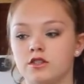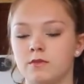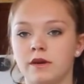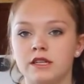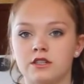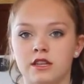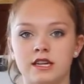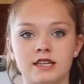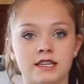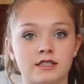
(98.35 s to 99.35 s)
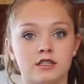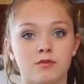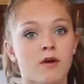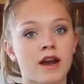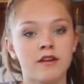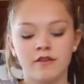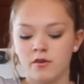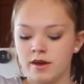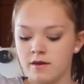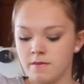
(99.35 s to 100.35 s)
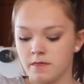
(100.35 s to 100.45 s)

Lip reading: speed so that it doesn't spray everywhere,